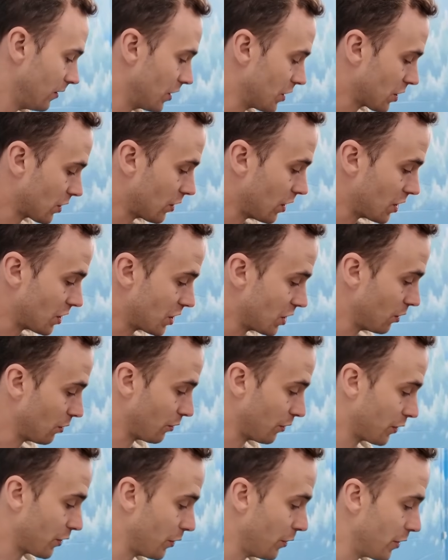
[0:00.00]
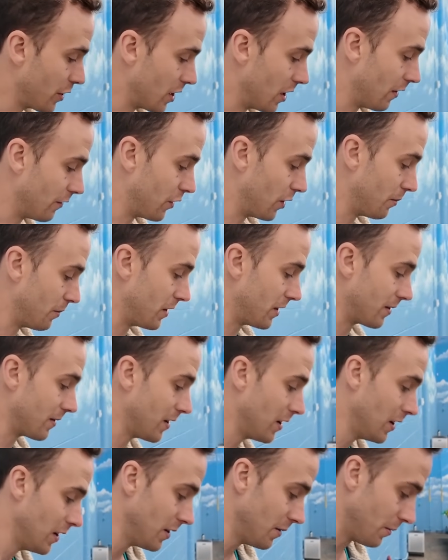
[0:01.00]
Let's crush out 30 of them and
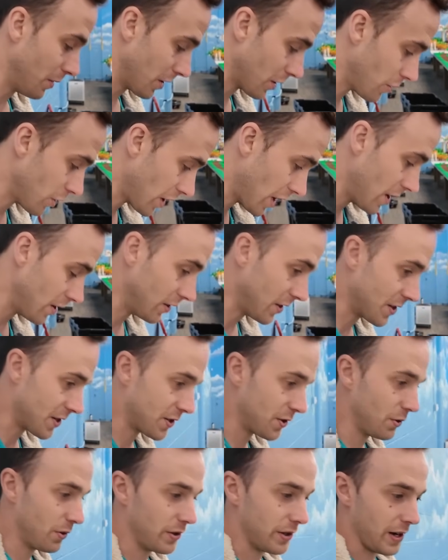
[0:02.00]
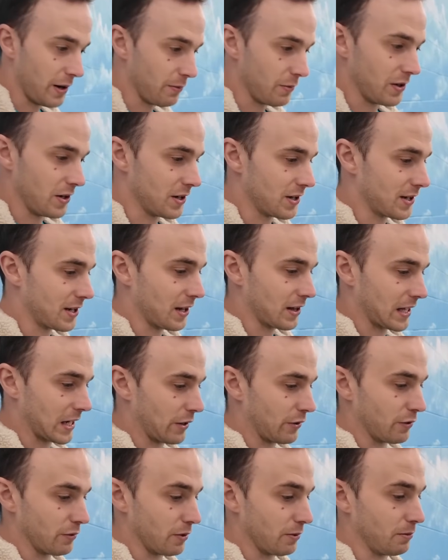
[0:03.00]
be like, okay, let's do it. And we just sit
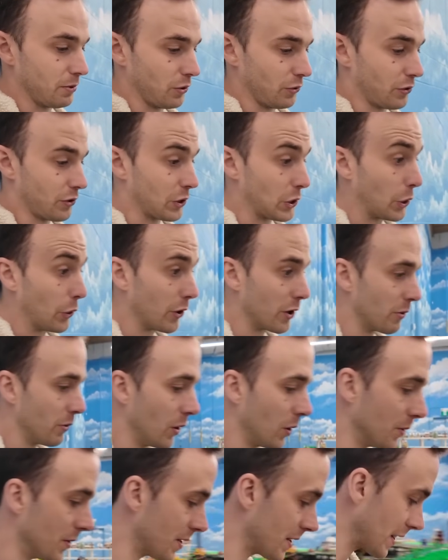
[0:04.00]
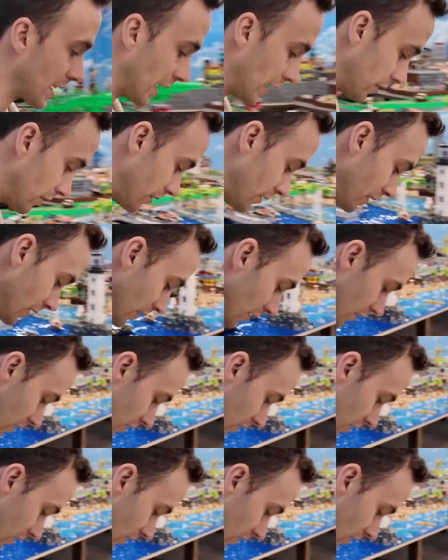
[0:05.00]
there and we build 30 roads together.